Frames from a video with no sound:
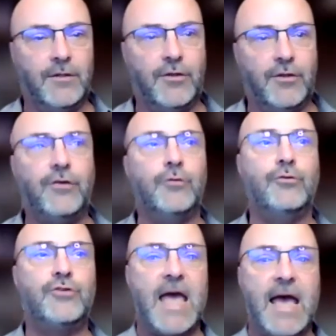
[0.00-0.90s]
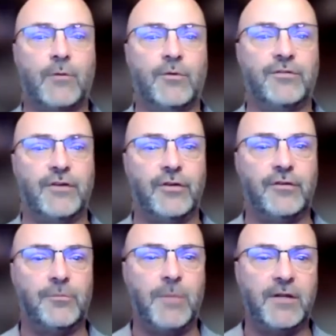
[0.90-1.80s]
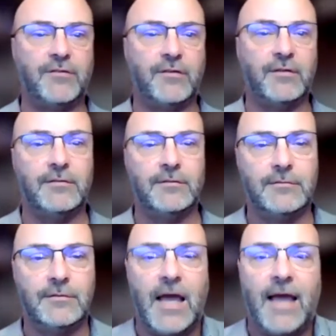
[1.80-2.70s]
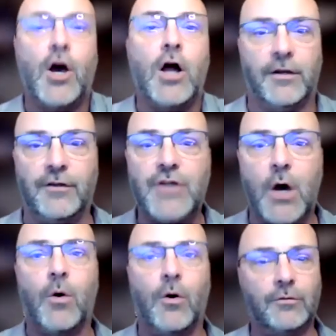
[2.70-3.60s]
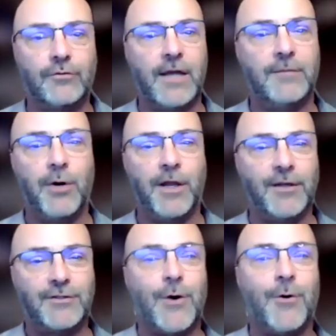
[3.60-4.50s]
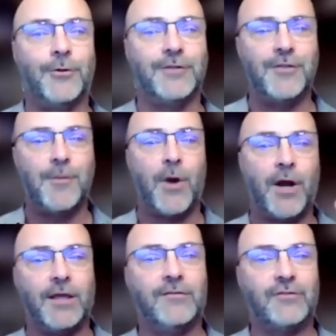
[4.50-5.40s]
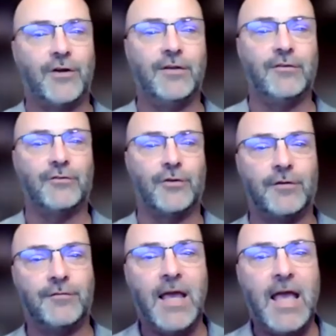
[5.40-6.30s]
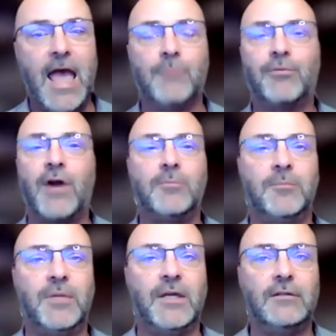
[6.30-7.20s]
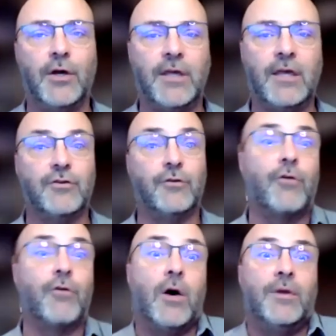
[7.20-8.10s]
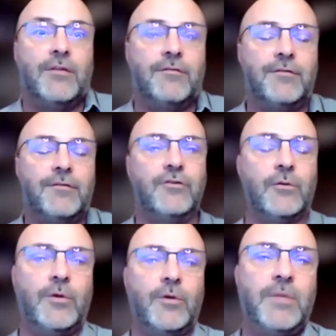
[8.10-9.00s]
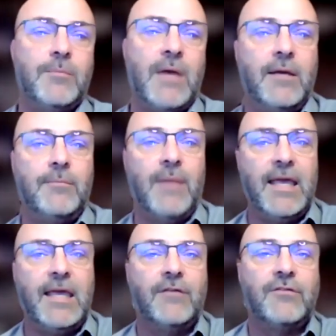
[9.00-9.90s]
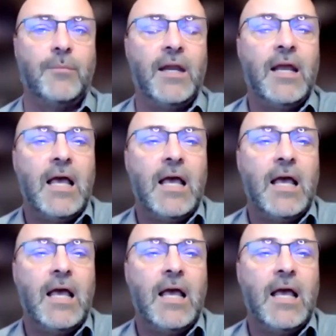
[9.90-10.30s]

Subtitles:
huge acquisitions, but I call it a toehold, right? Putting a toehold in the market, starting to serve, and probably looking to grow in the future would be my guesstimate.